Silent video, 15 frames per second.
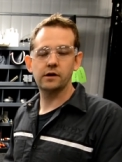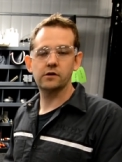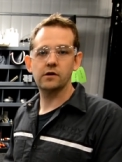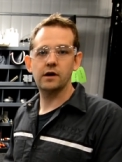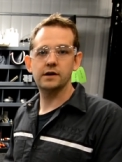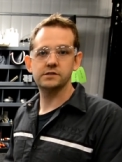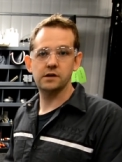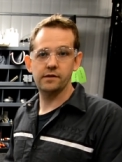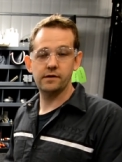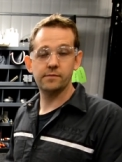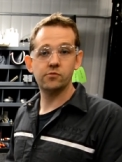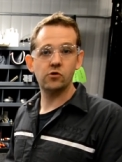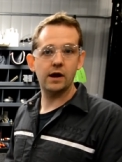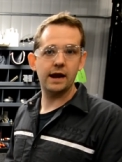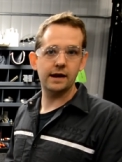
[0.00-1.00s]
across other
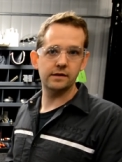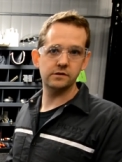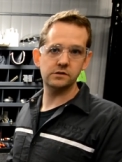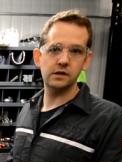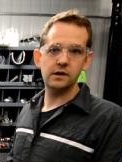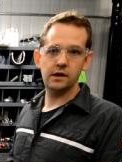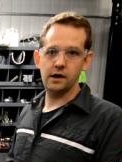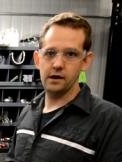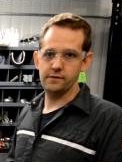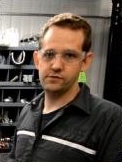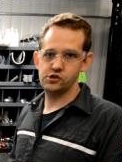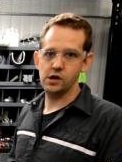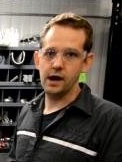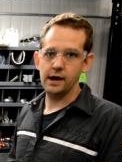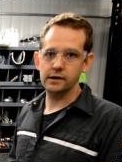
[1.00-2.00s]
brands of
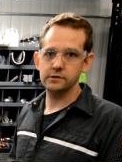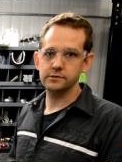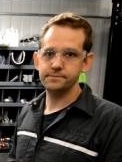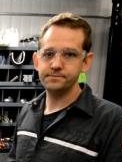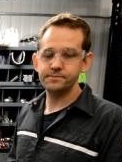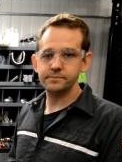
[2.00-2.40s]
shocks.